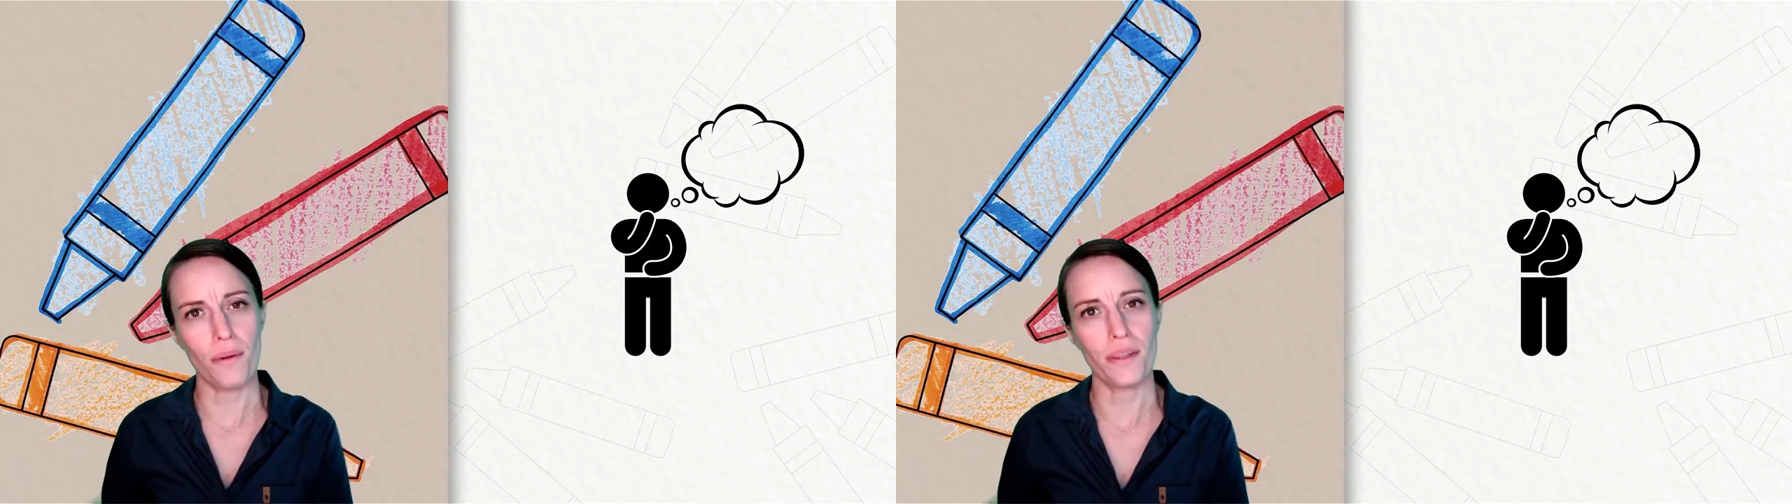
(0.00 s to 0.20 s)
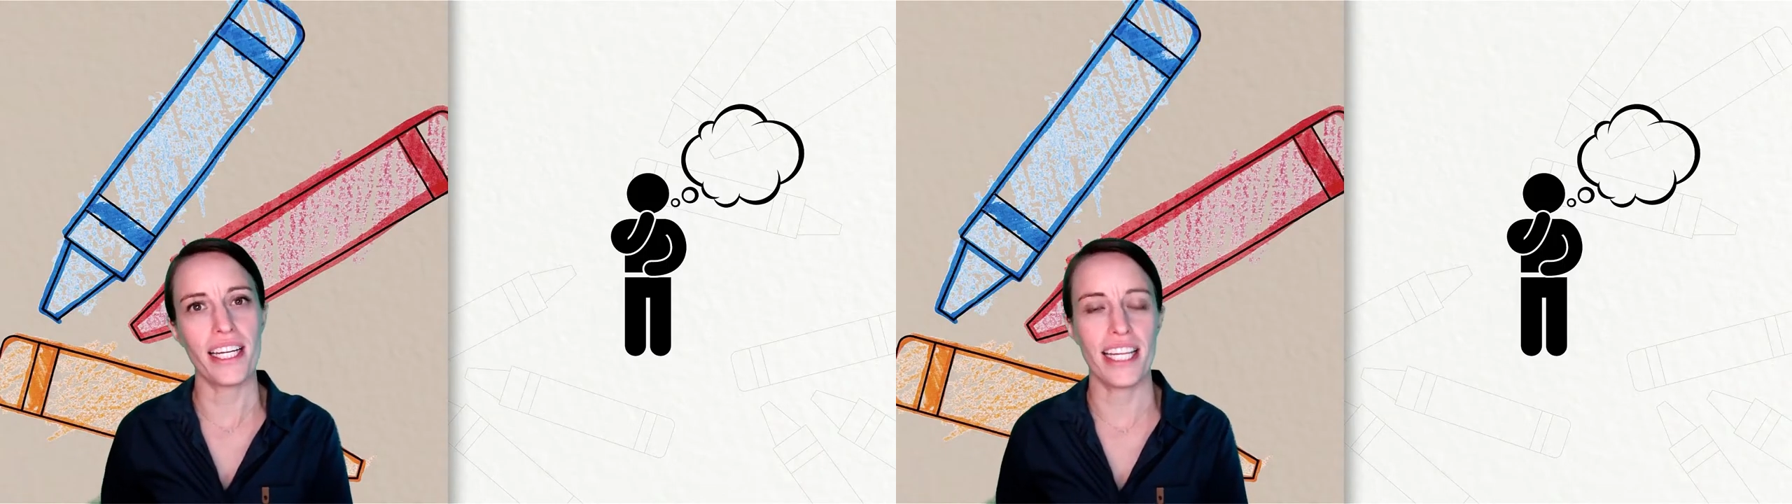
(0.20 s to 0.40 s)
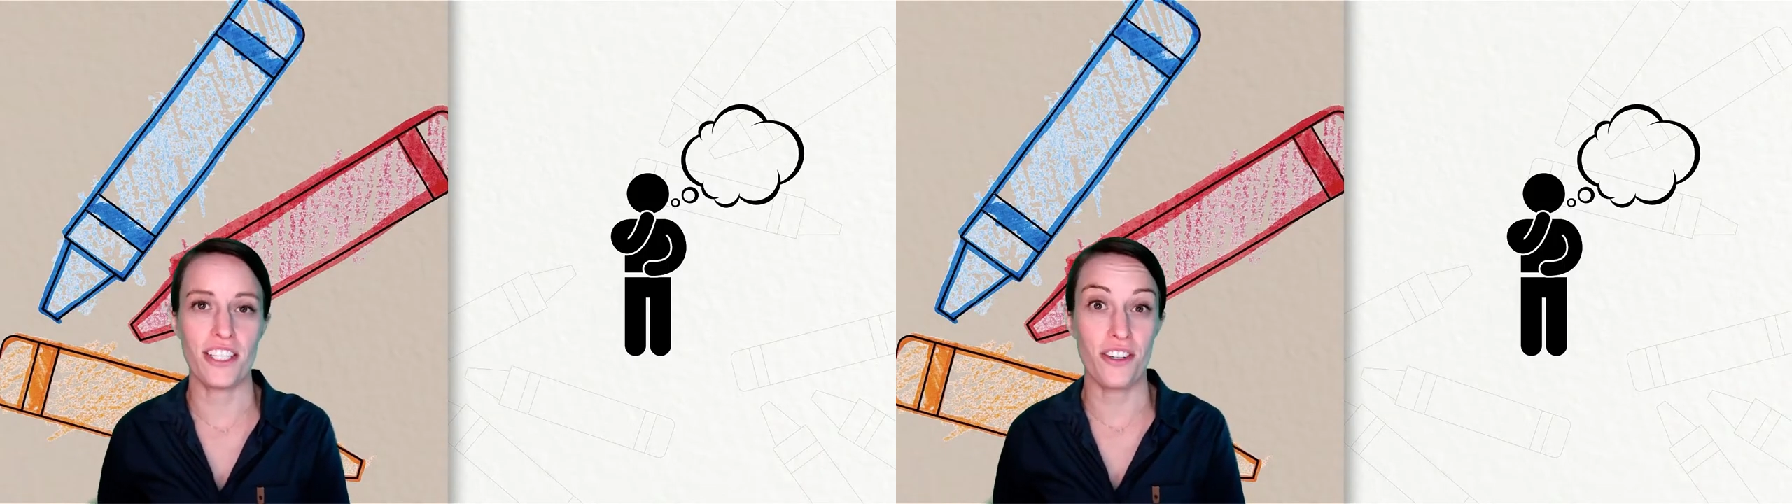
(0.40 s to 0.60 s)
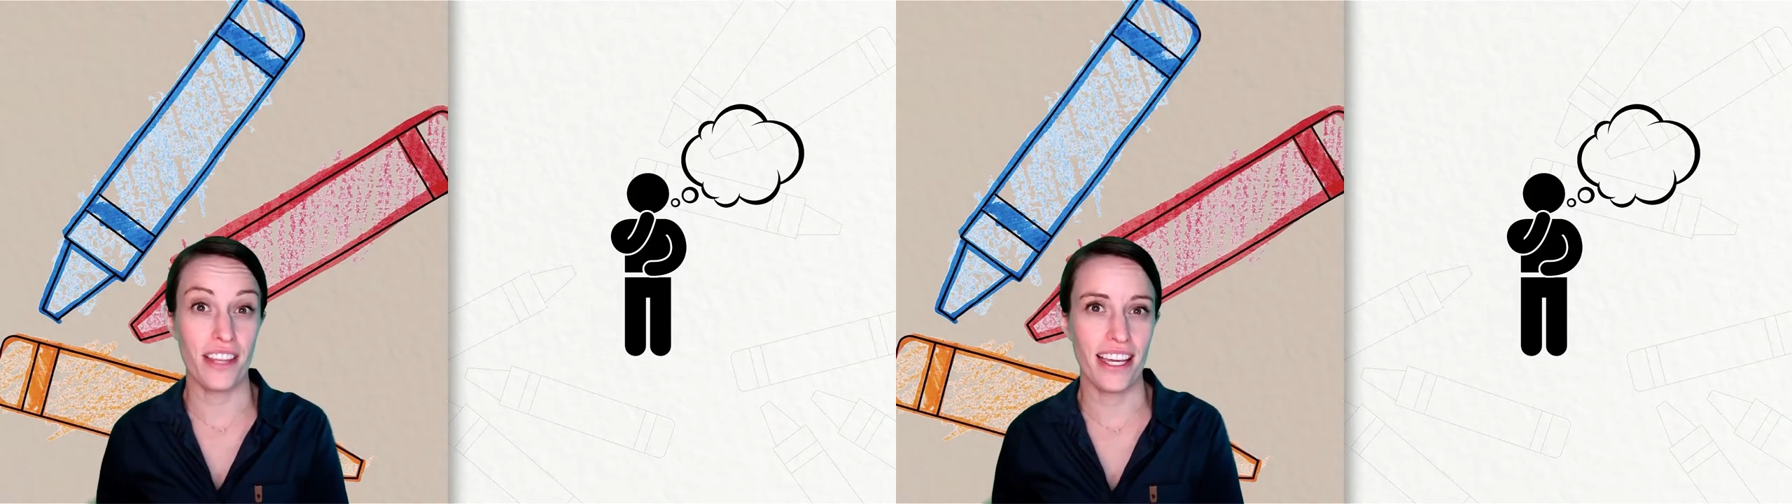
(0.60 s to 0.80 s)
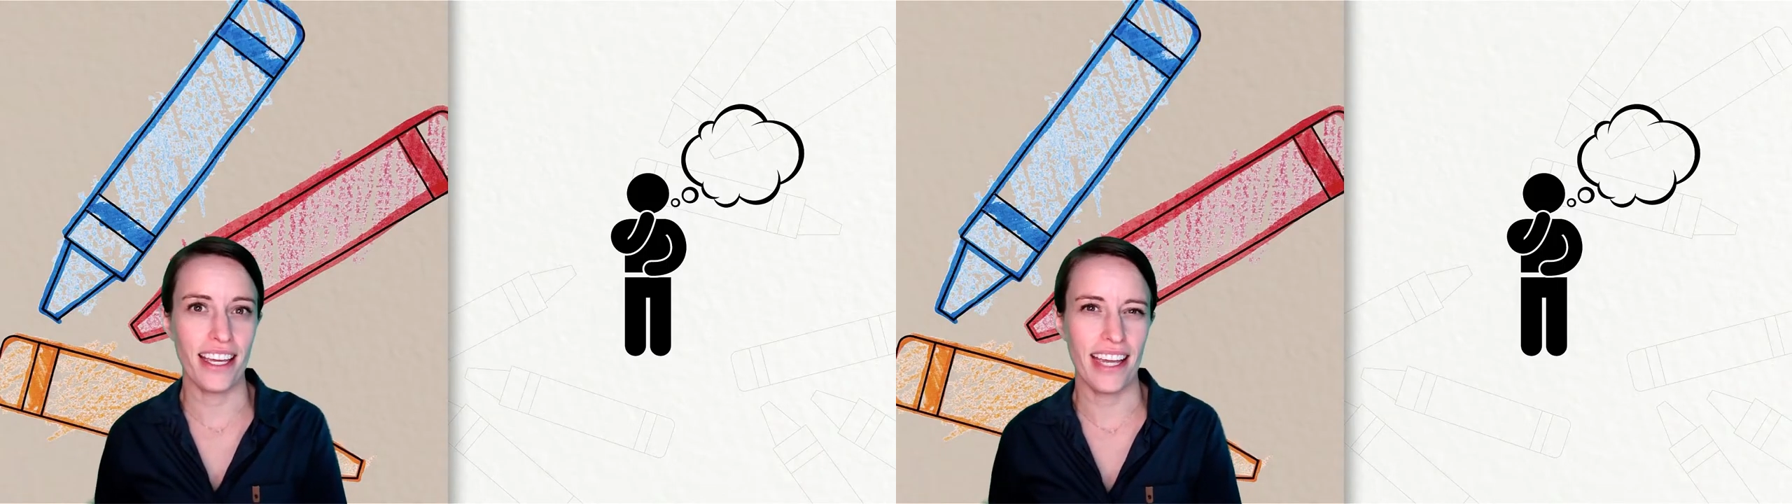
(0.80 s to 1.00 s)
only need your
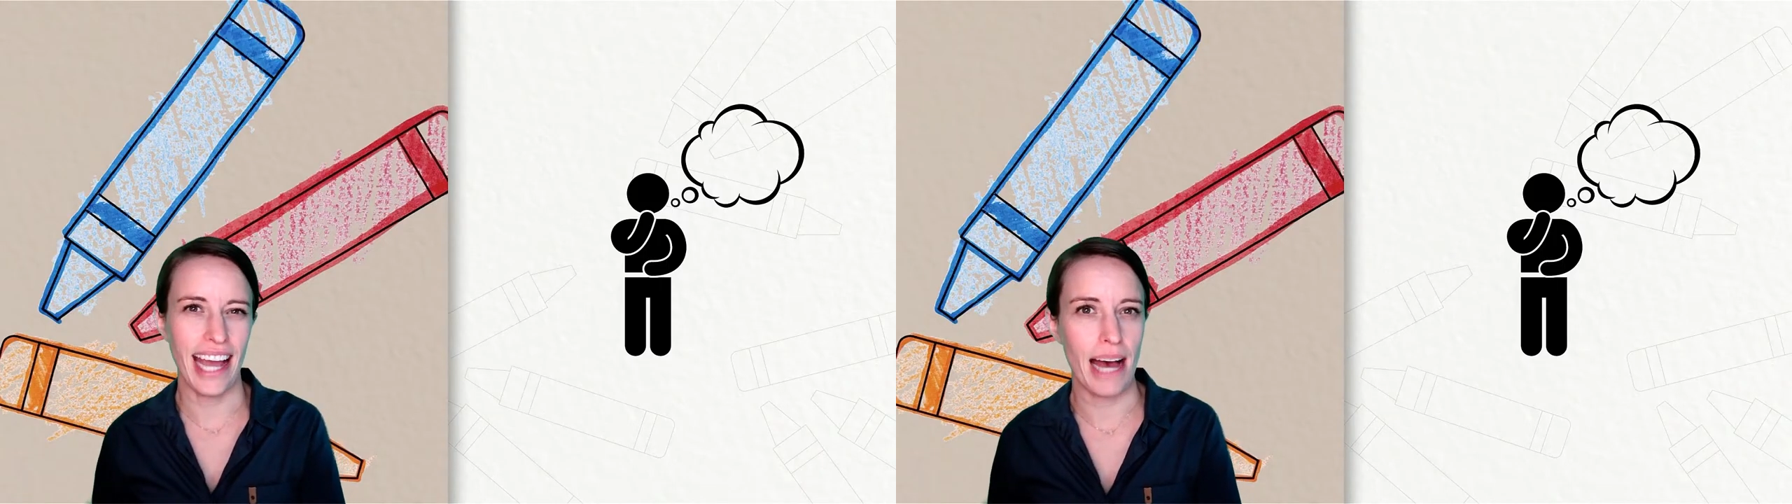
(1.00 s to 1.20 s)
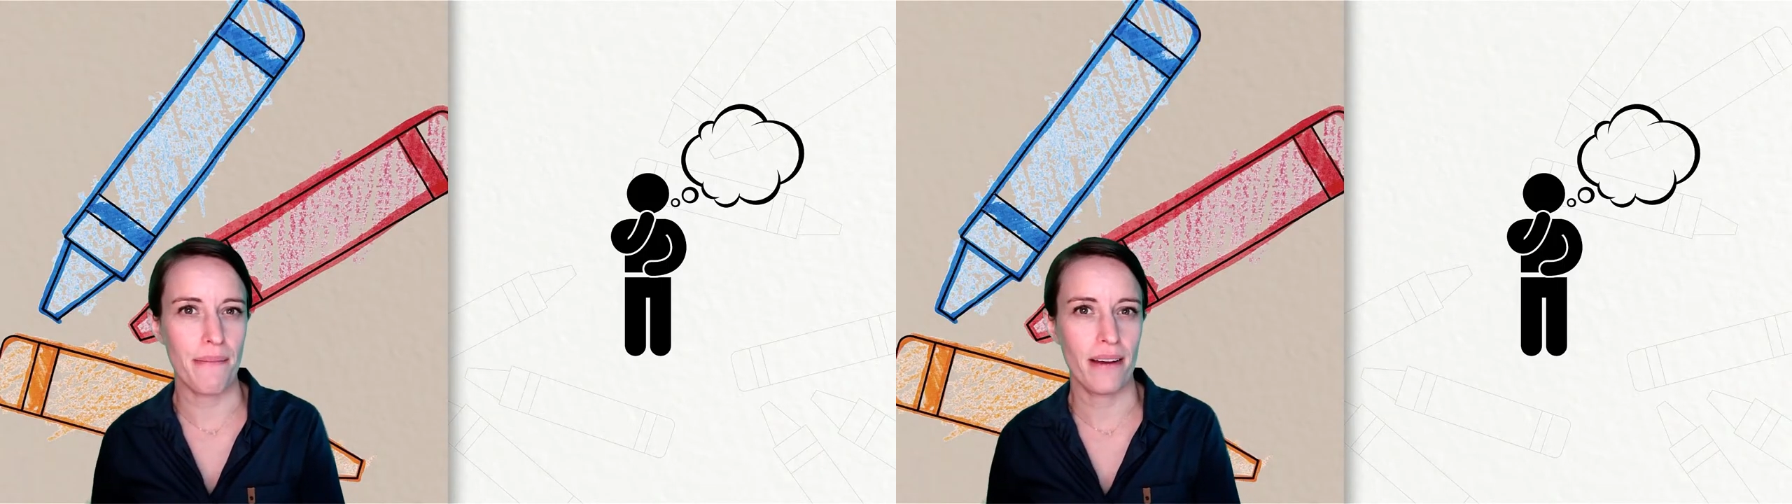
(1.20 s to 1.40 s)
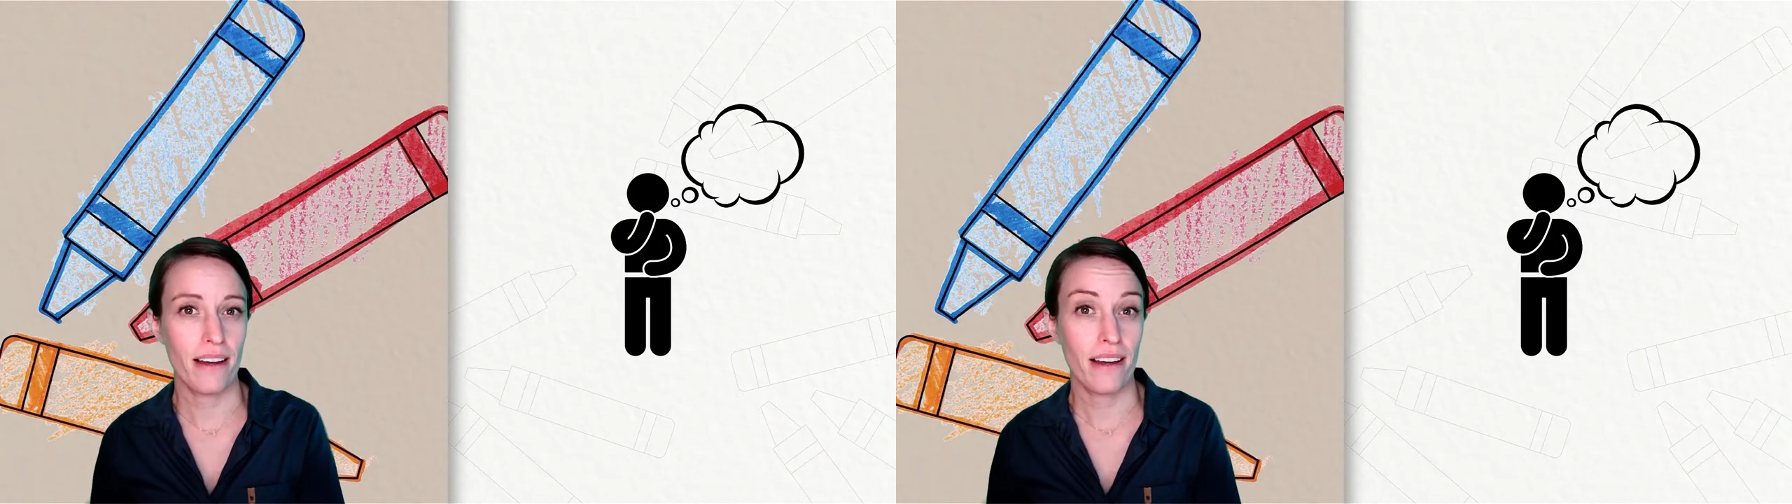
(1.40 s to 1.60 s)
thinking cap.